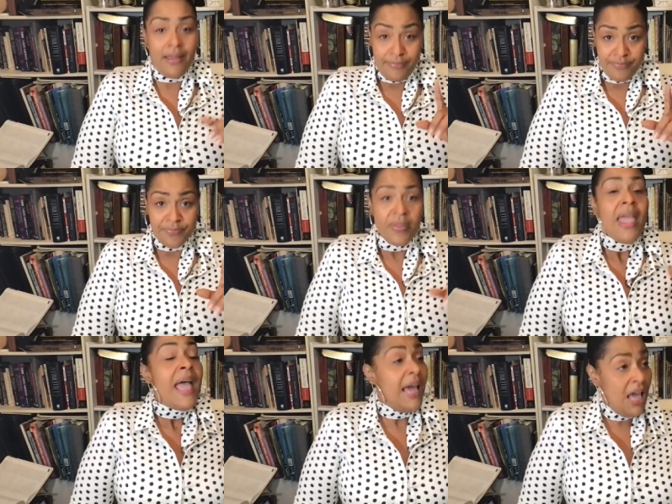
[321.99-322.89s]
hmm,
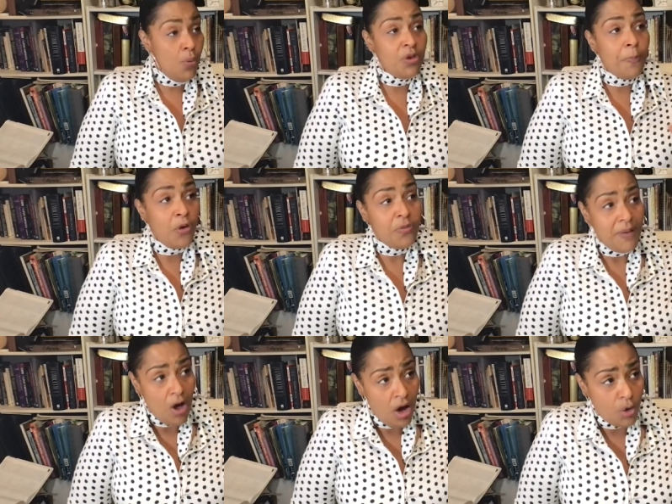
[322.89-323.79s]
and it was supposed to be
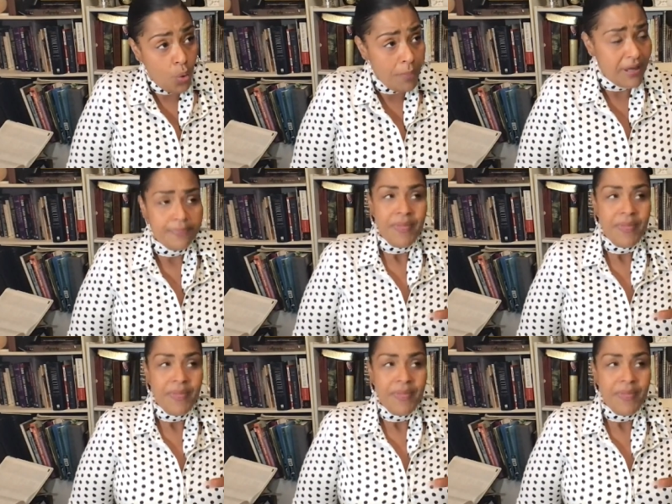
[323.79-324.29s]
called a woman.